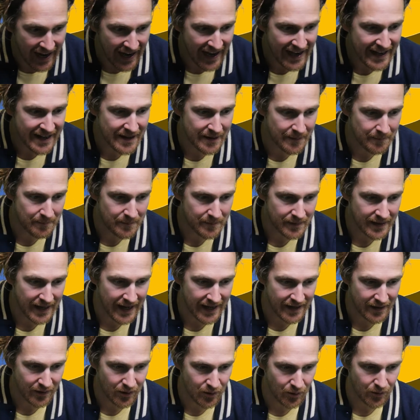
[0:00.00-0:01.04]
item
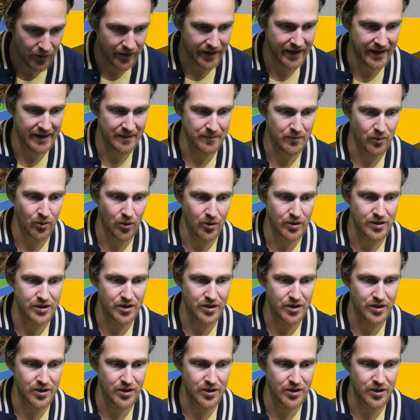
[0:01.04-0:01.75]
category anymore.